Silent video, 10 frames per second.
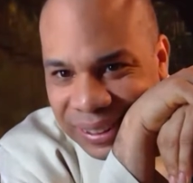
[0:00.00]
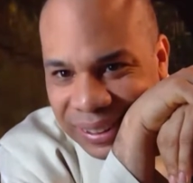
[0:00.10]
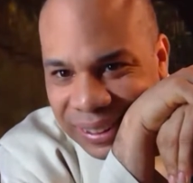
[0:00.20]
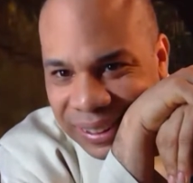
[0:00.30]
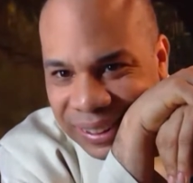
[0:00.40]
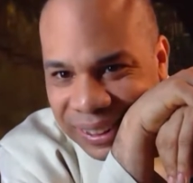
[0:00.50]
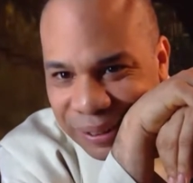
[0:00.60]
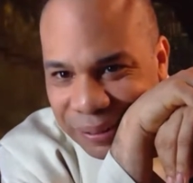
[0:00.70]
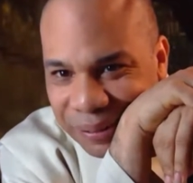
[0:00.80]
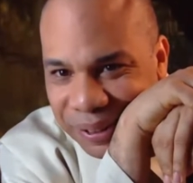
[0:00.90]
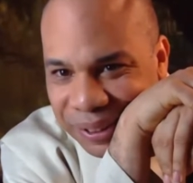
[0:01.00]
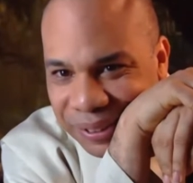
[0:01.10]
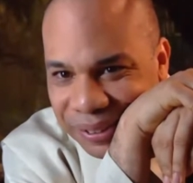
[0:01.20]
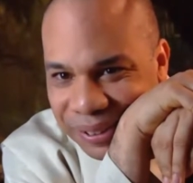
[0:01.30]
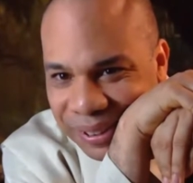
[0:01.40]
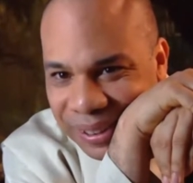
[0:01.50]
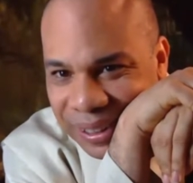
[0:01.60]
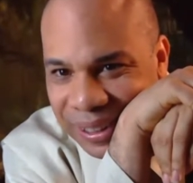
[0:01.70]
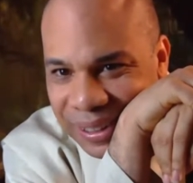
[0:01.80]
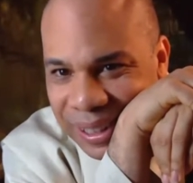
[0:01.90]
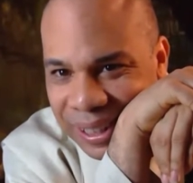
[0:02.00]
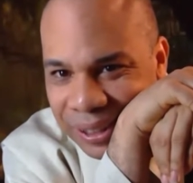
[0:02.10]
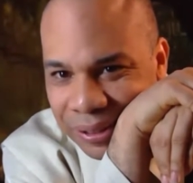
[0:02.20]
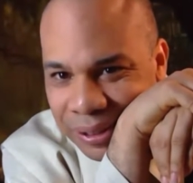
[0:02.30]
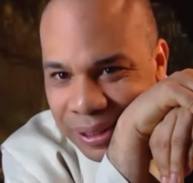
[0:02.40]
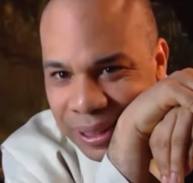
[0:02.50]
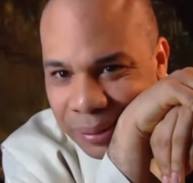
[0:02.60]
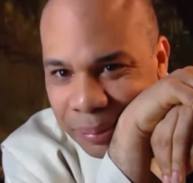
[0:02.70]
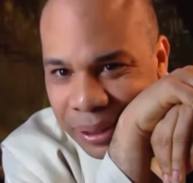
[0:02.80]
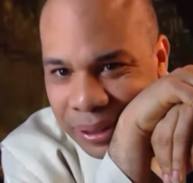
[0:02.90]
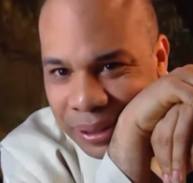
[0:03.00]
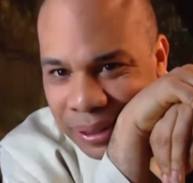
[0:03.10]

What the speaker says: I like the outfit too. Has angles that make